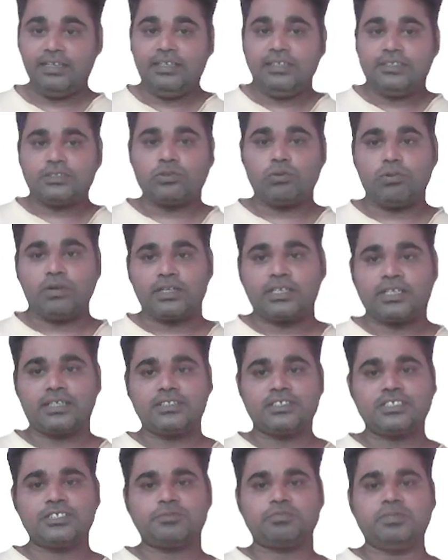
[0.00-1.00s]
So what are
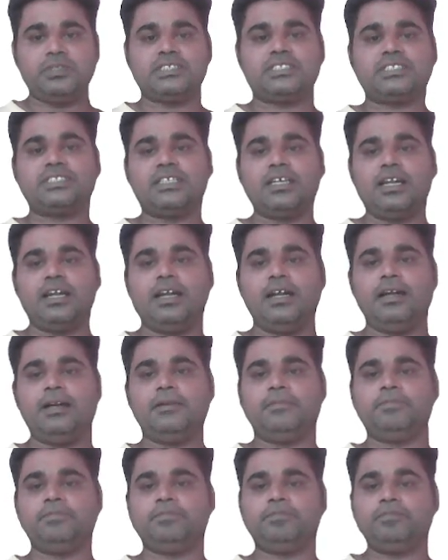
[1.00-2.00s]
the special
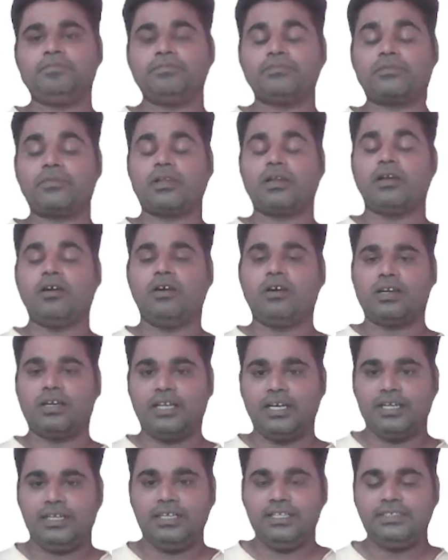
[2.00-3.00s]

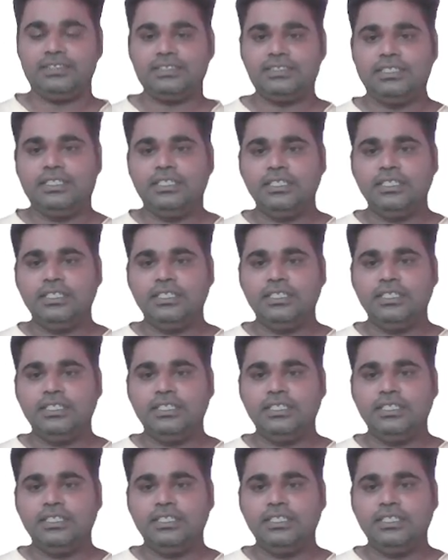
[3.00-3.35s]
organelles?